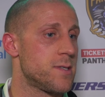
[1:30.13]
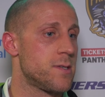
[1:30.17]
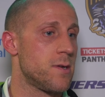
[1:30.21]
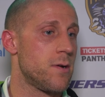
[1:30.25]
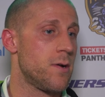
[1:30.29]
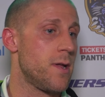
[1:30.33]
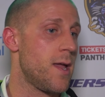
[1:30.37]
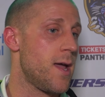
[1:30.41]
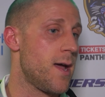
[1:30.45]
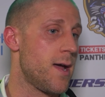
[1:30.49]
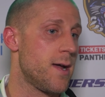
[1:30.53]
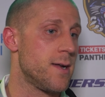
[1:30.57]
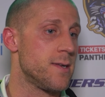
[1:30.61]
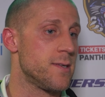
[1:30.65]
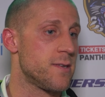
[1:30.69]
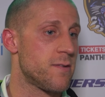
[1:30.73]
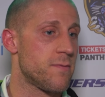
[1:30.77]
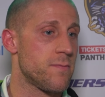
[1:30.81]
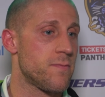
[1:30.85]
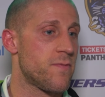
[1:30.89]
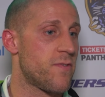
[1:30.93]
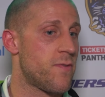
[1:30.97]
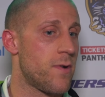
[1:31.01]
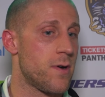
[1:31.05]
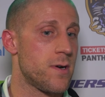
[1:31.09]
So yeah, as
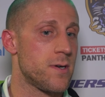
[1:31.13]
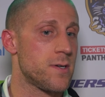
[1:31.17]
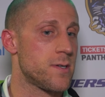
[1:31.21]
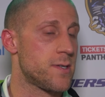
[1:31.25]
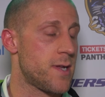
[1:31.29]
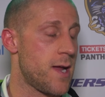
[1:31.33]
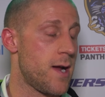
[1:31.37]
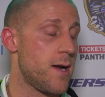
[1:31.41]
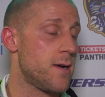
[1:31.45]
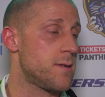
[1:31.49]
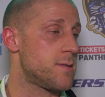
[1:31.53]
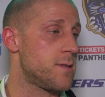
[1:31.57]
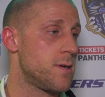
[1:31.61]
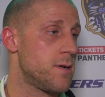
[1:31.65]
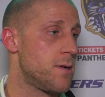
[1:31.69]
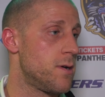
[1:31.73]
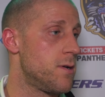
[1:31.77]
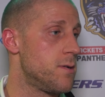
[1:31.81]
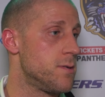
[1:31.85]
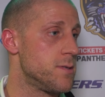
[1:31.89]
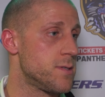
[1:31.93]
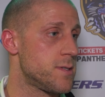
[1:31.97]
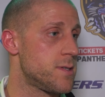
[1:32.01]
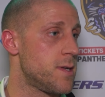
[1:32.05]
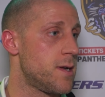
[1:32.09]
far as character
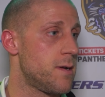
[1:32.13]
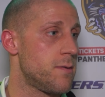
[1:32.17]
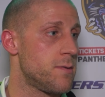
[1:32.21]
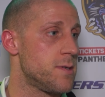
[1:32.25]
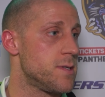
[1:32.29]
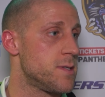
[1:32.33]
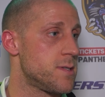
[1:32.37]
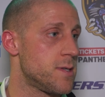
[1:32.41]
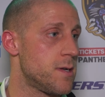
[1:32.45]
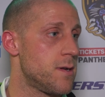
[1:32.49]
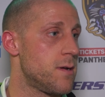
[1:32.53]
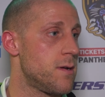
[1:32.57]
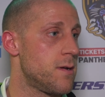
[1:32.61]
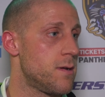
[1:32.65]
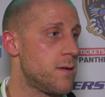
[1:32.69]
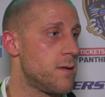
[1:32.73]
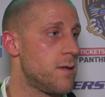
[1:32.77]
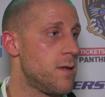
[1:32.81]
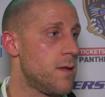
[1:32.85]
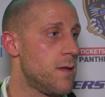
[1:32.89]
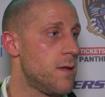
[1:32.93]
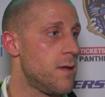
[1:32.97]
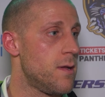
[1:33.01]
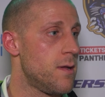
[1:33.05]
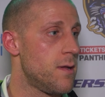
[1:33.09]
goes, that was
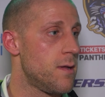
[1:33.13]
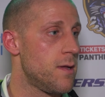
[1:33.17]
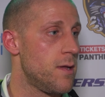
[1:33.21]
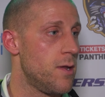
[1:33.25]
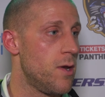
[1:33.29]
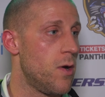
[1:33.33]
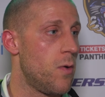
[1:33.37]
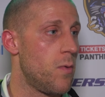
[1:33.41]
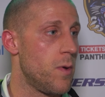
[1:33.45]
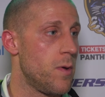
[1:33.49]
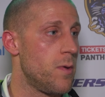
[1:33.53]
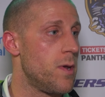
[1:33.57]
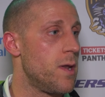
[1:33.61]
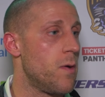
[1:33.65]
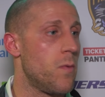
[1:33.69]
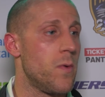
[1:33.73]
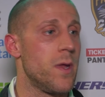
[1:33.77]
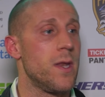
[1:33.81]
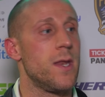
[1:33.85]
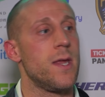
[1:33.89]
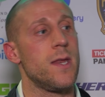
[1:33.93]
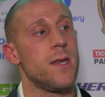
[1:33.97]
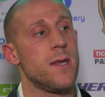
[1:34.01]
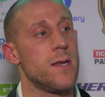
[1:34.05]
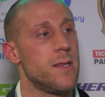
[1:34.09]
you know,
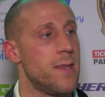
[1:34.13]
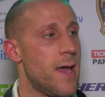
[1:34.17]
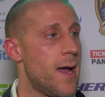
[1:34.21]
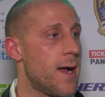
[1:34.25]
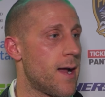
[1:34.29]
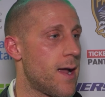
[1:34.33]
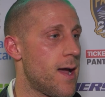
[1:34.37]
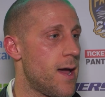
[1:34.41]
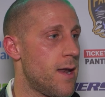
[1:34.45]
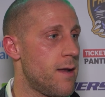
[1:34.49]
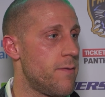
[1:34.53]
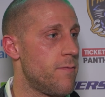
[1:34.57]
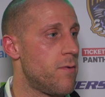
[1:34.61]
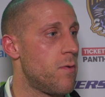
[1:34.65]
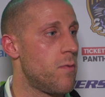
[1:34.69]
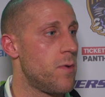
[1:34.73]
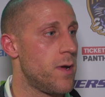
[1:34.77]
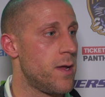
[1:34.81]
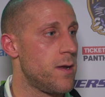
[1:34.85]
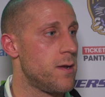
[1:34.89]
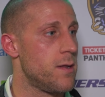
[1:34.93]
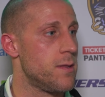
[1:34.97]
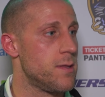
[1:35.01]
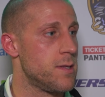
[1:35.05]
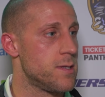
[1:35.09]
we needed that kind of a
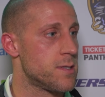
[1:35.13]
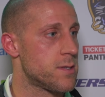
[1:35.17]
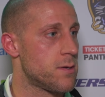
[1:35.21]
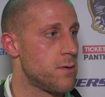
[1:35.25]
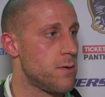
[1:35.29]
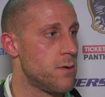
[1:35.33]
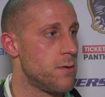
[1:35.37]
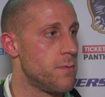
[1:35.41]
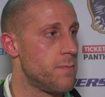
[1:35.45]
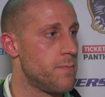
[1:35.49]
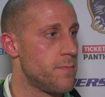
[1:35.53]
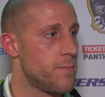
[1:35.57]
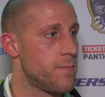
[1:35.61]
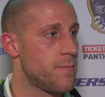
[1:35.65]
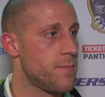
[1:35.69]
win in this group.